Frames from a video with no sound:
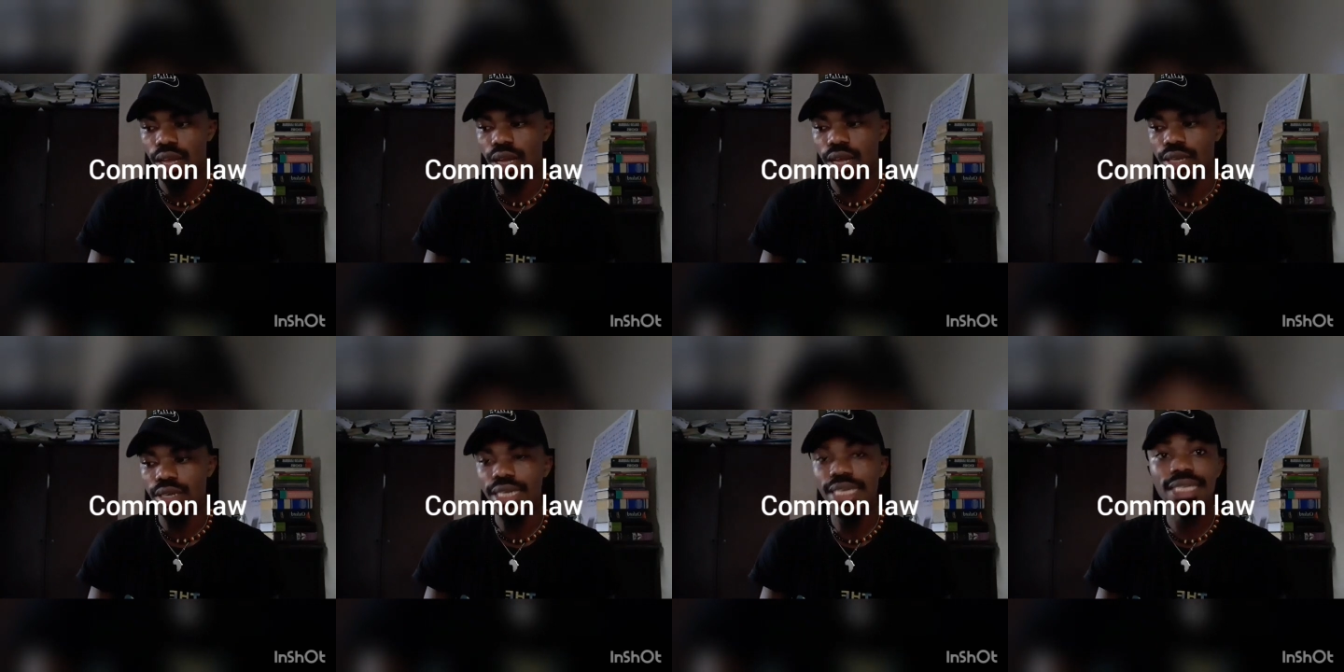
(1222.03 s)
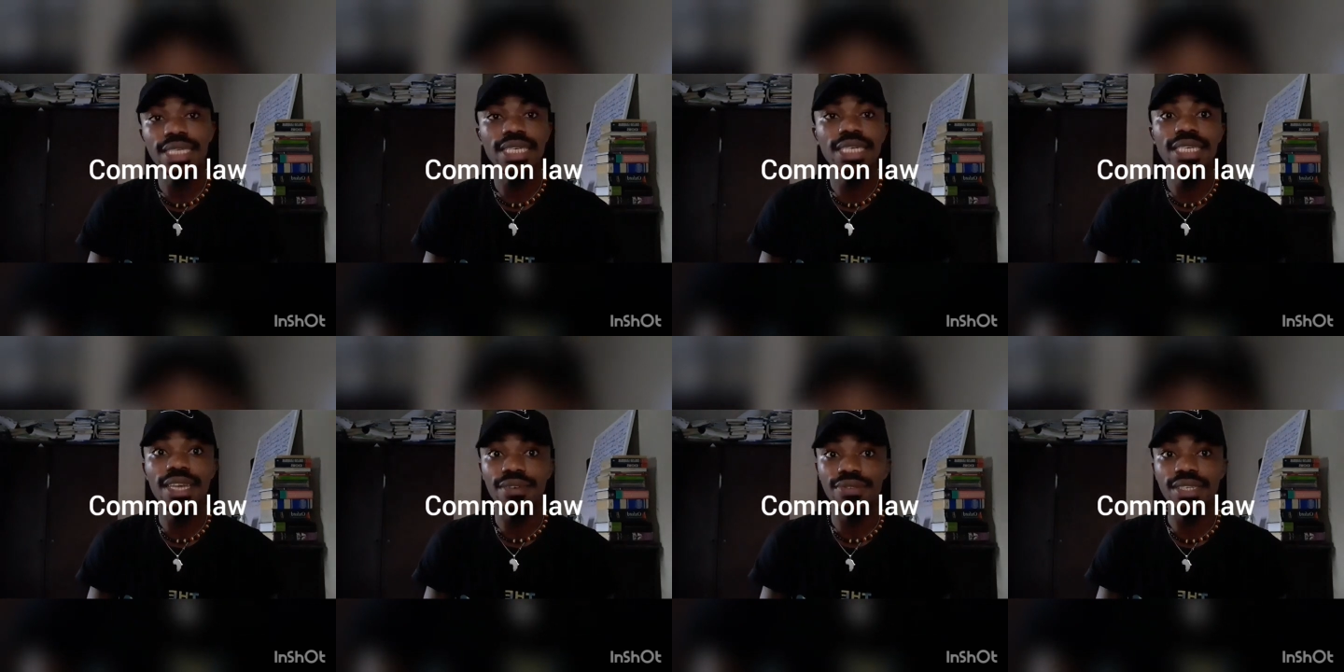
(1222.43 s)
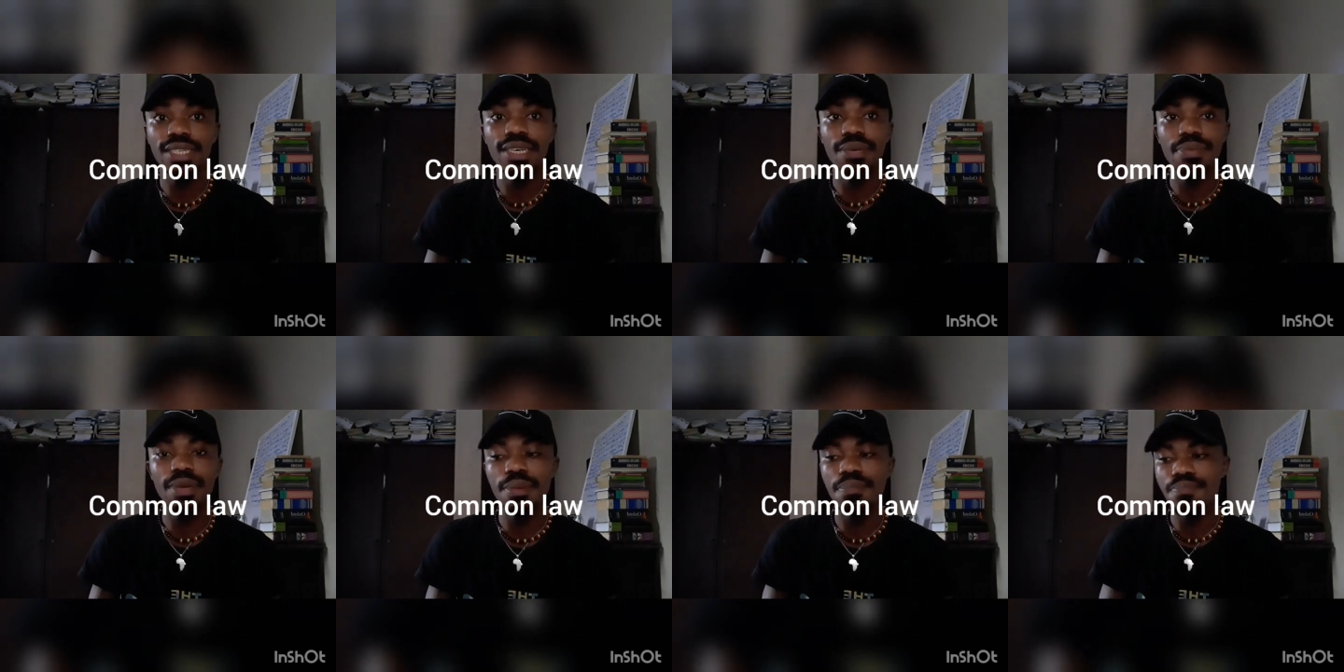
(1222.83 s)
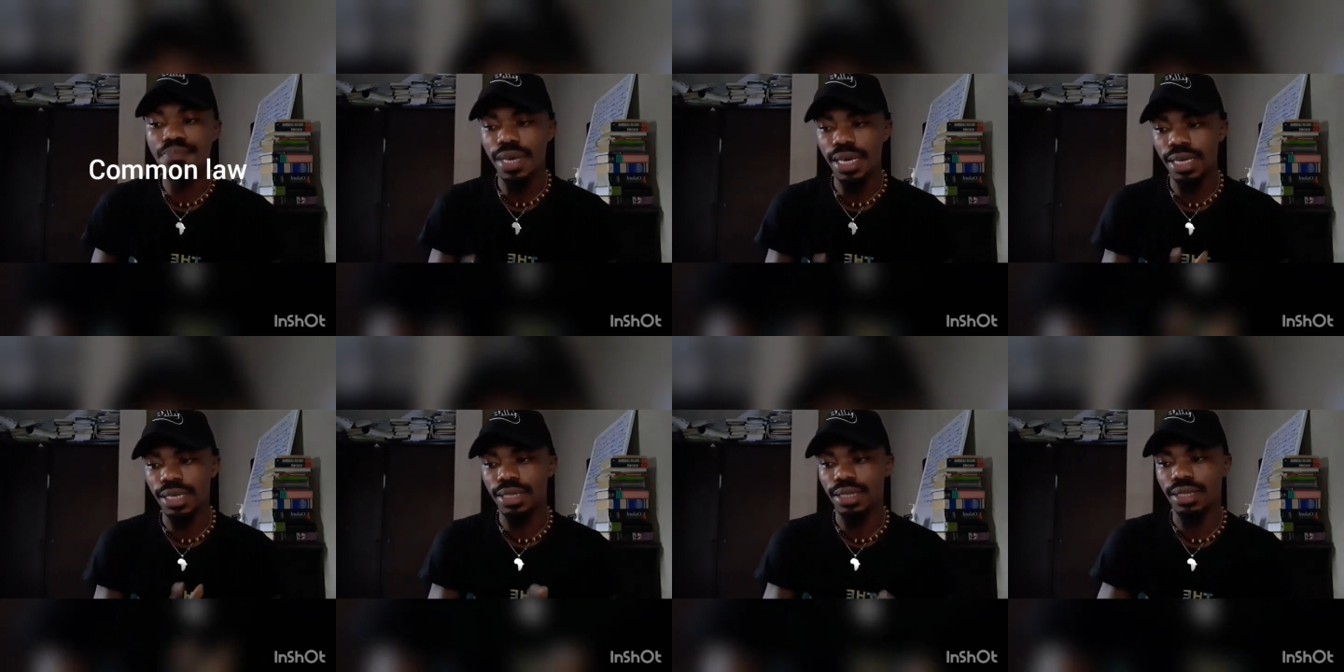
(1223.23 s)
This inevitably
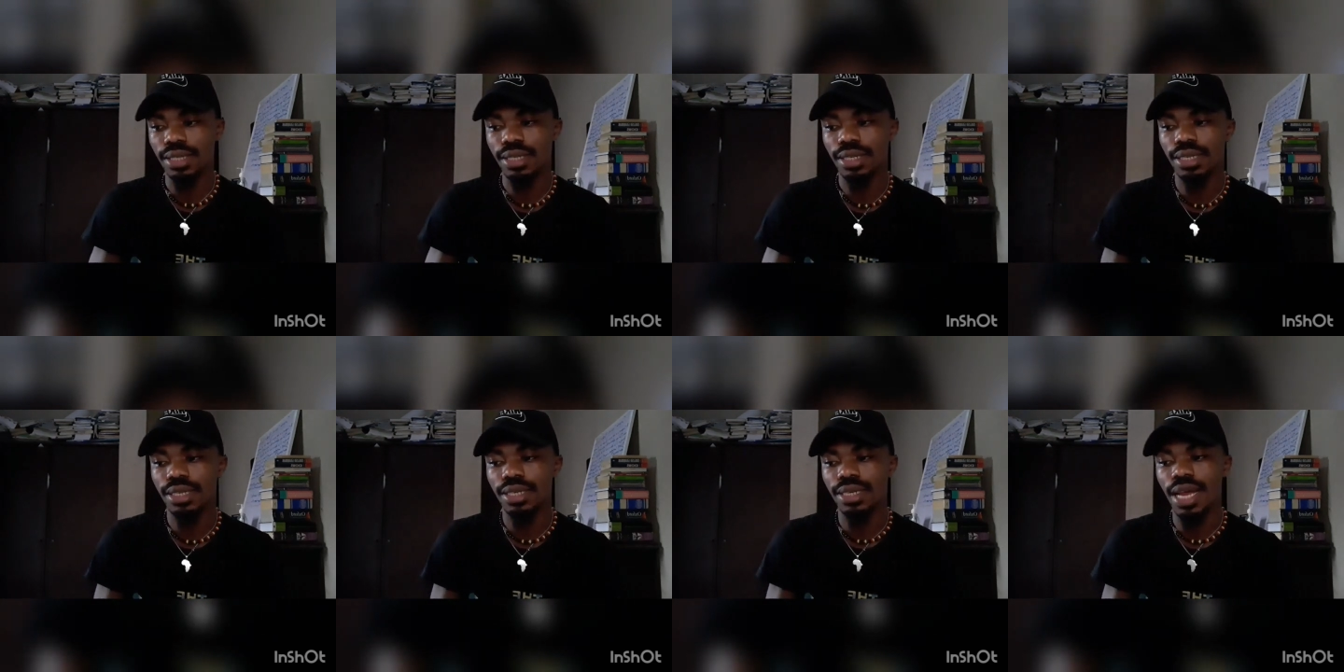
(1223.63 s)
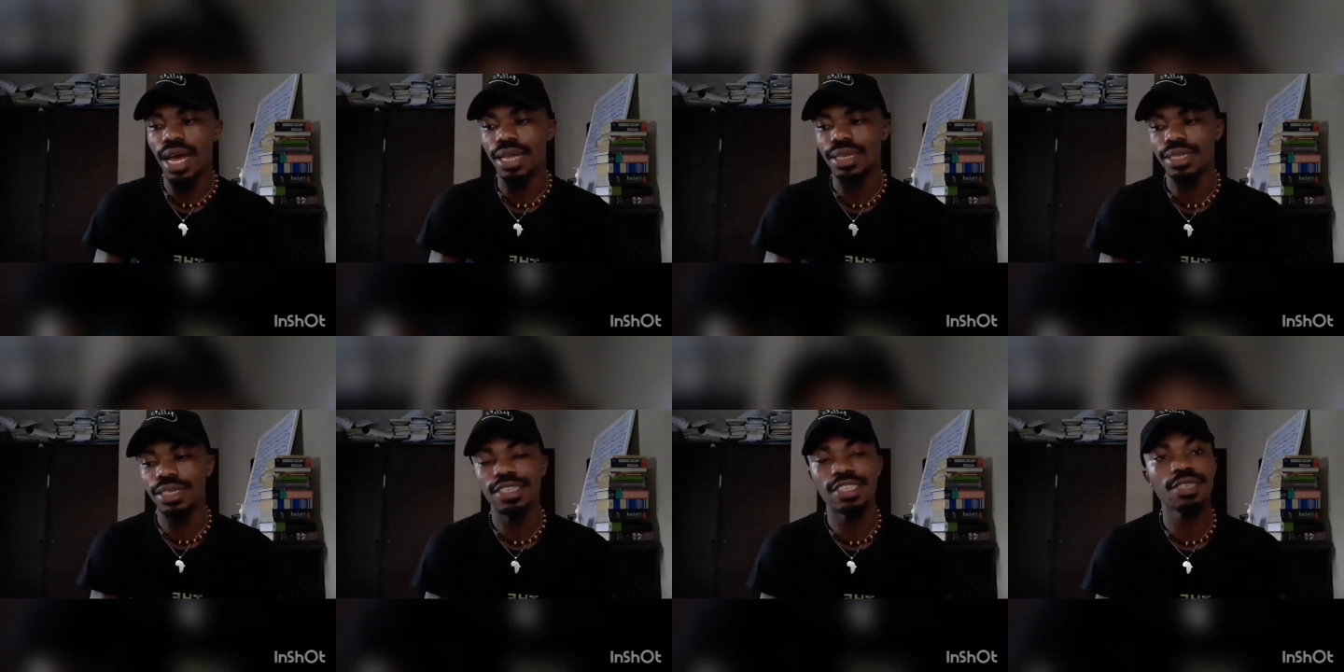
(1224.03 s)
means that it